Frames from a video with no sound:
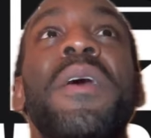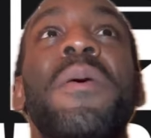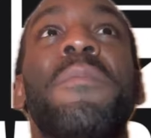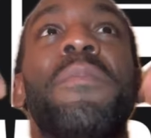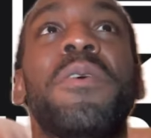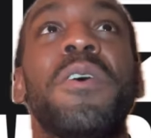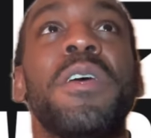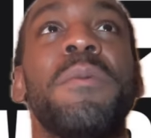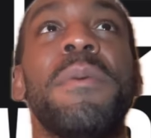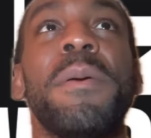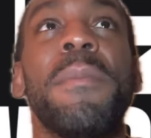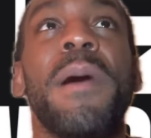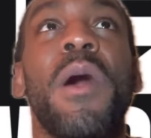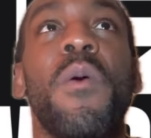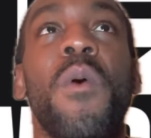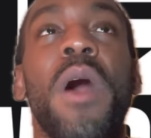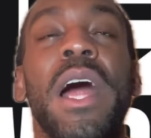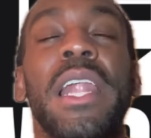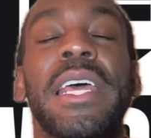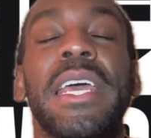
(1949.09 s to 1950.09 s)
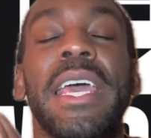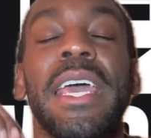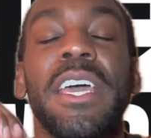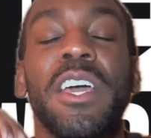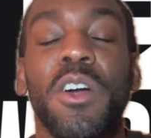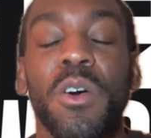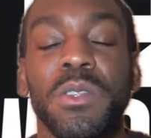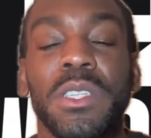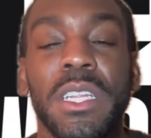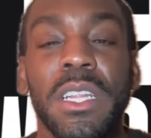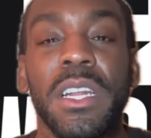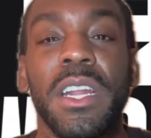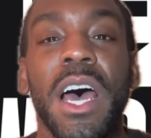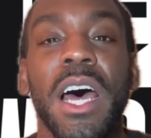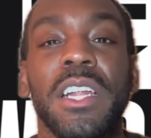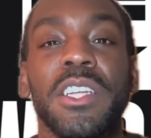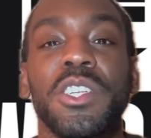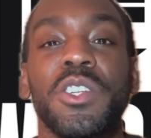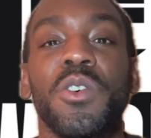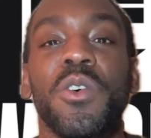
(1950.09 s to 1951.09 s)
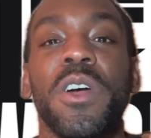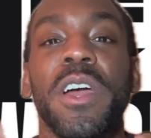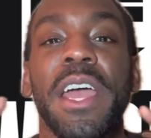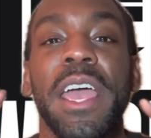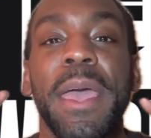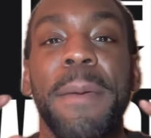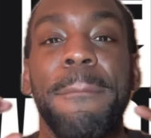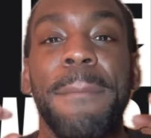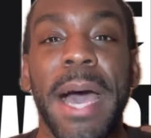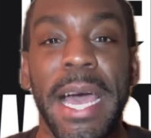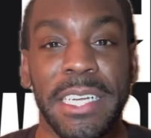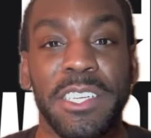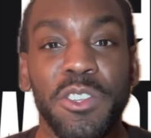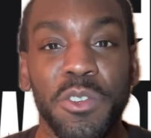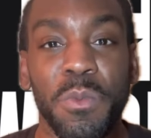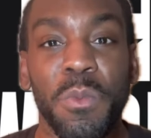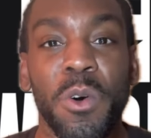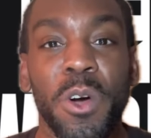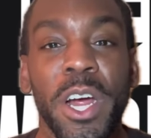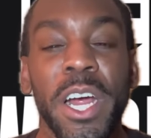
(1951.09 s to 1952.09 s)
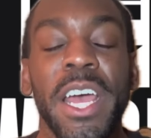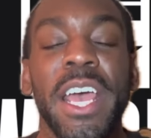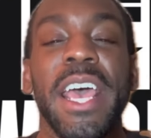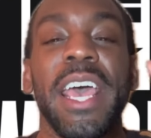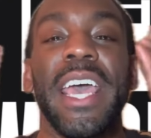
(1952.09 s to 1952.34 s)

put them in my wallet, and go to the dollar store and buy 2 more.